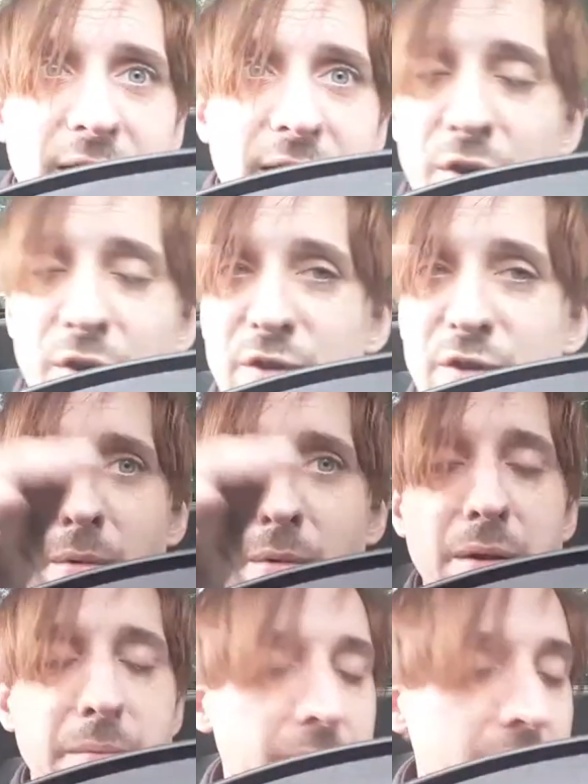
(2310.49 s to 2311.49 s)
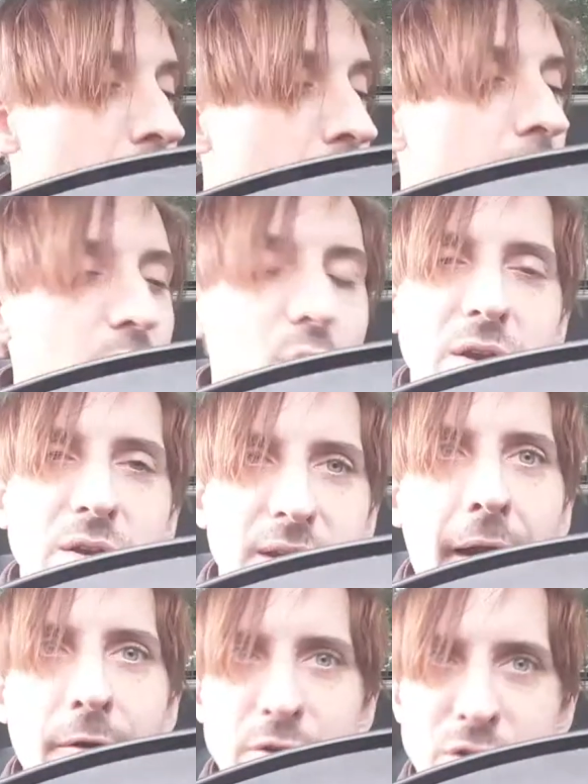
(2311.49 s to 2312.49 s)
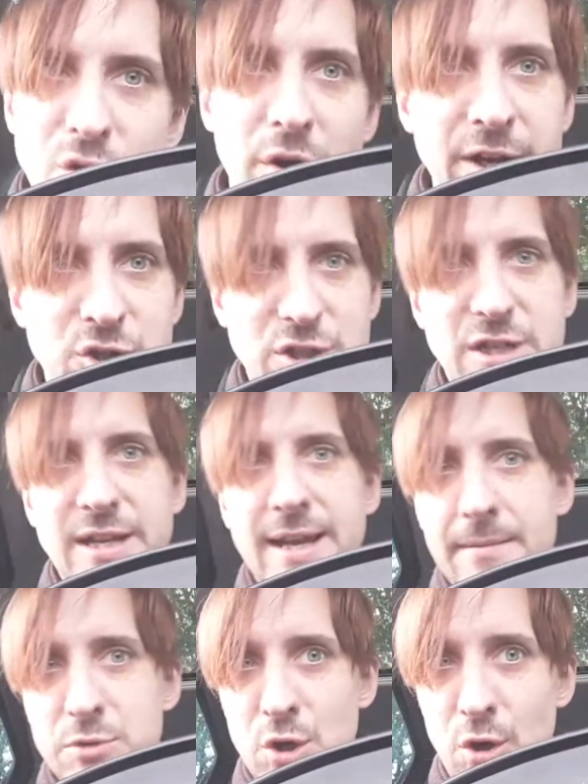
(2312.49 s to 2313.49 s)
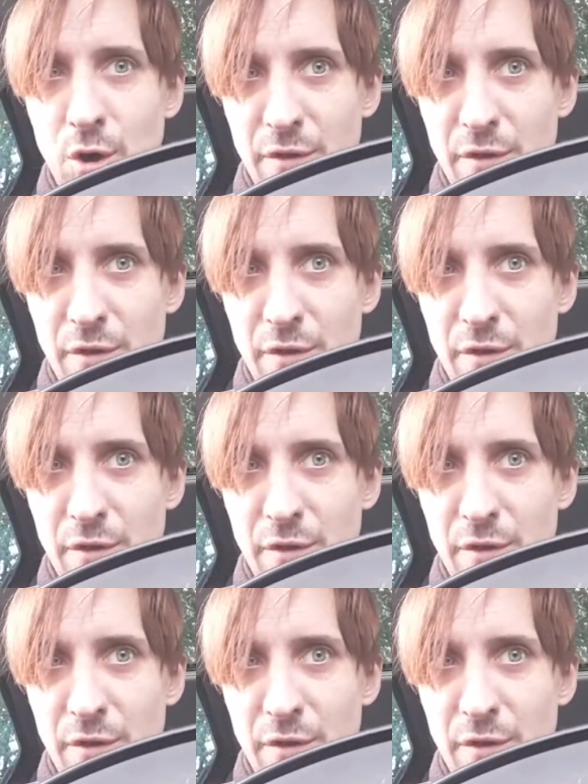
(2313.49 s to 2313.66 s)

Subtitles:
you just reminded me. Karen's got an interesting capture of,